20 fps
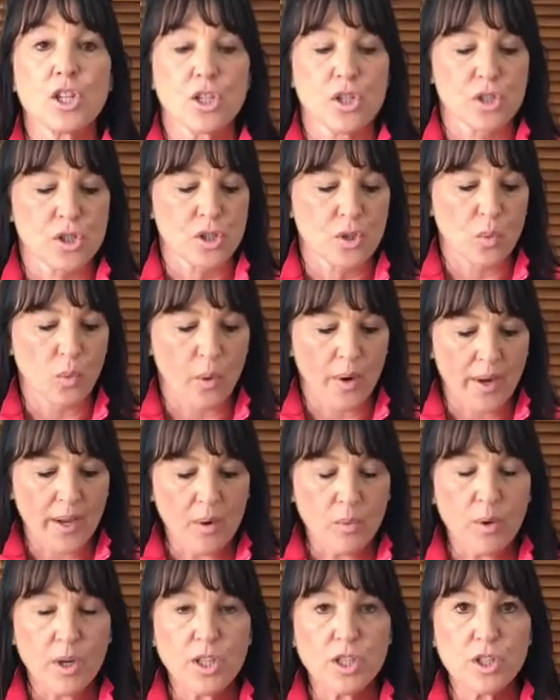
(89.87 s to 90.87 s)
So what
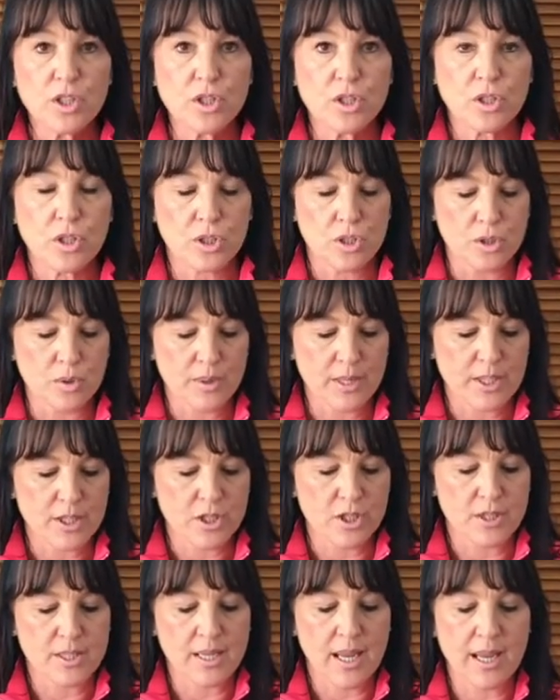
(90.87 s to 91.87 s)
I want you to do is
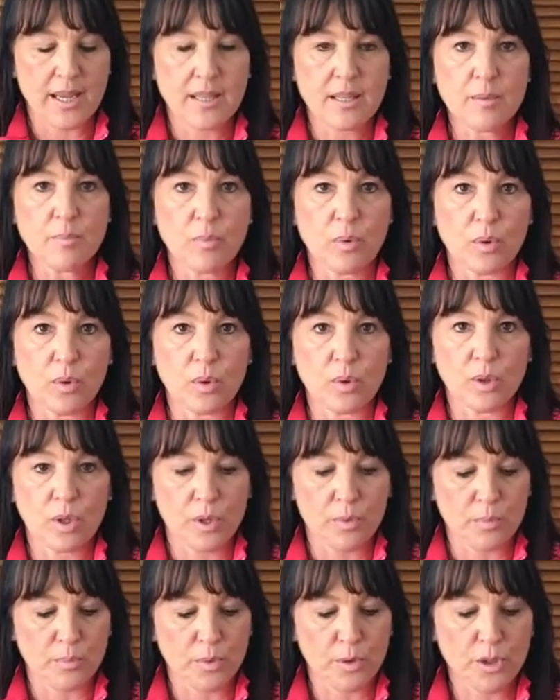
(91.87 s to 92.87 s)
to take the ball,
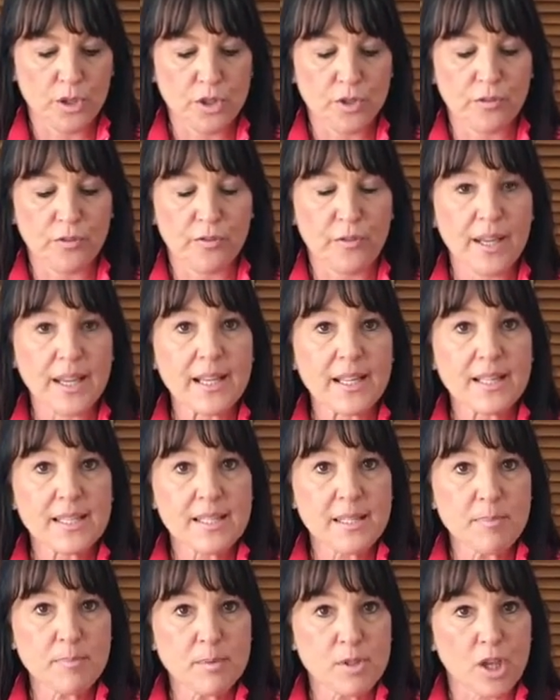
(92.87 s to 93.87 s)
put your
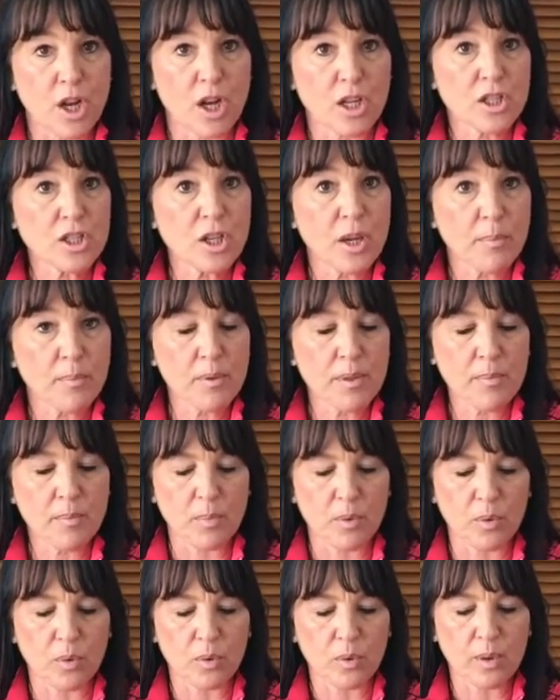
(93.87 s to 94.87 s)
fingertips on top of the
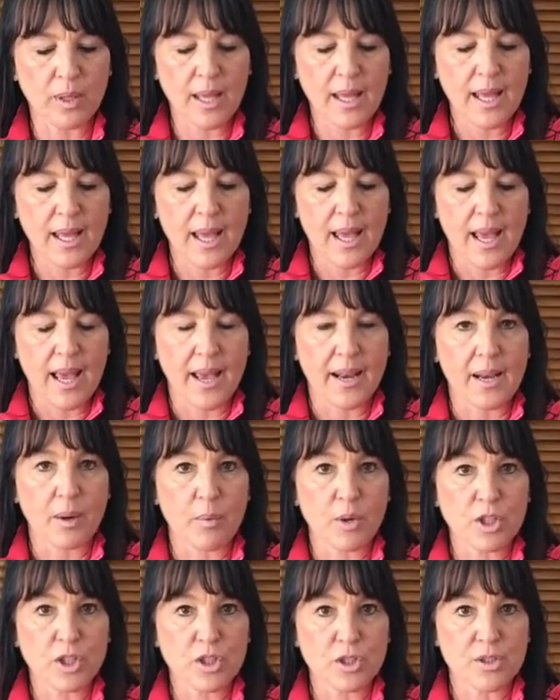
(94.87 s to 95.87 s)
ball, and I
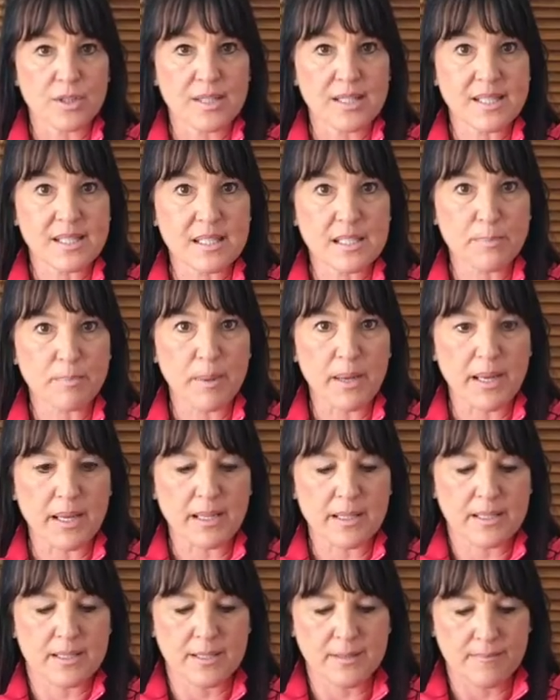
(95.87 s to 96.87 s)
want you to spin
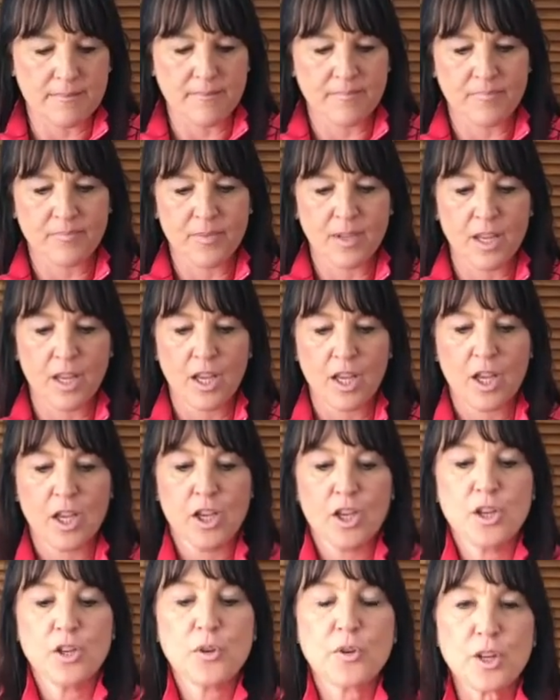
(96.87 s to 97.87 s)
it.
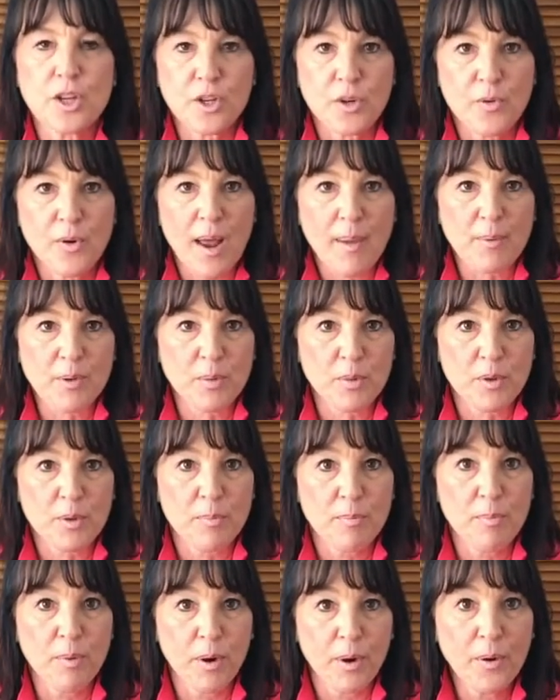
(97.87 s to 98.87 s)
You can grab it
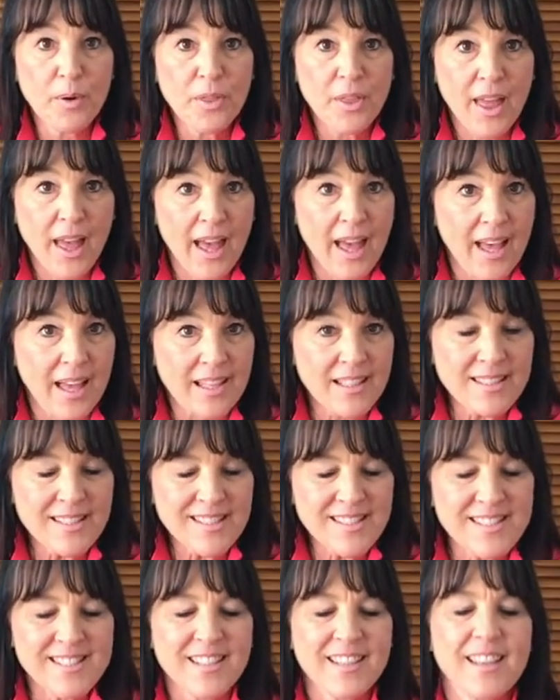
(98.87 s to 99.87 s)
with both
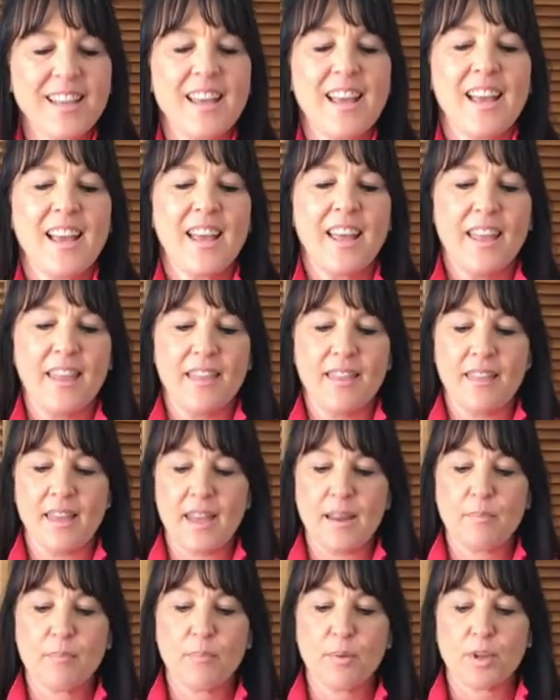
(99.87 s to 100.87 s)
hands,
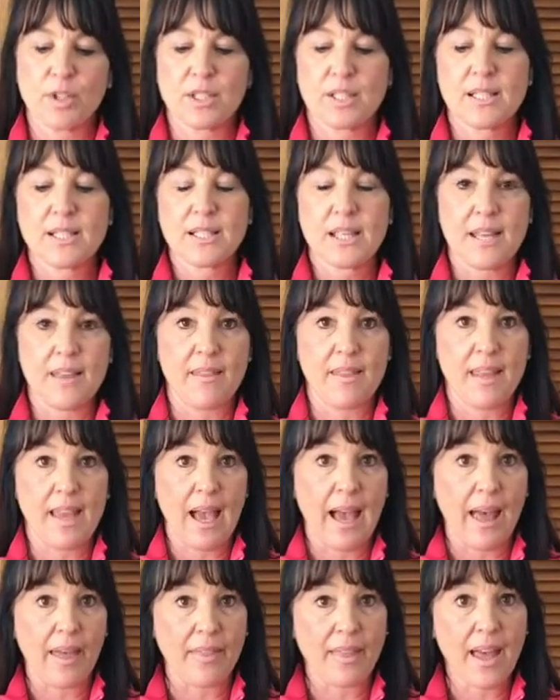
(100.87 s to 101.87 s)
then put it in
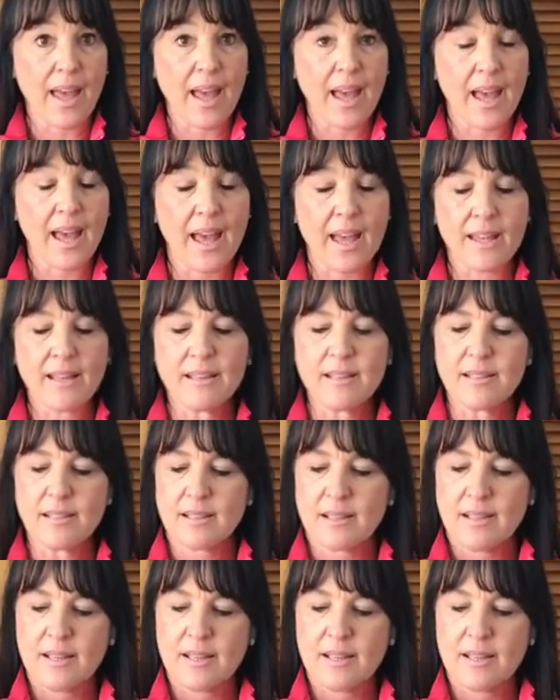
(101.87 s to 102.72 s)
the other hand,